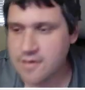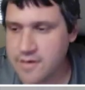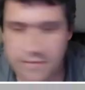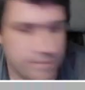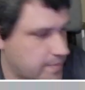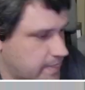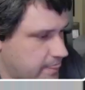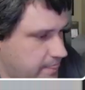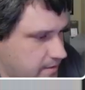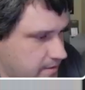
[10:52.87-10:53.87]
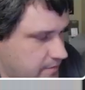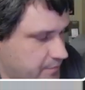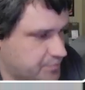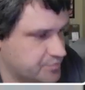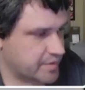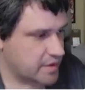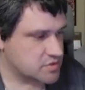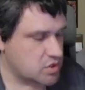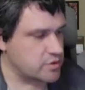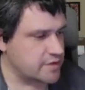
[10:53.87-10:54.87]
All right.
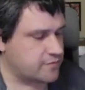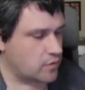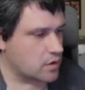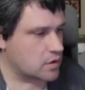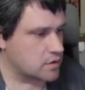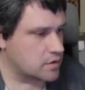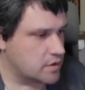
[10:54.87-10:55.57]
So only 4.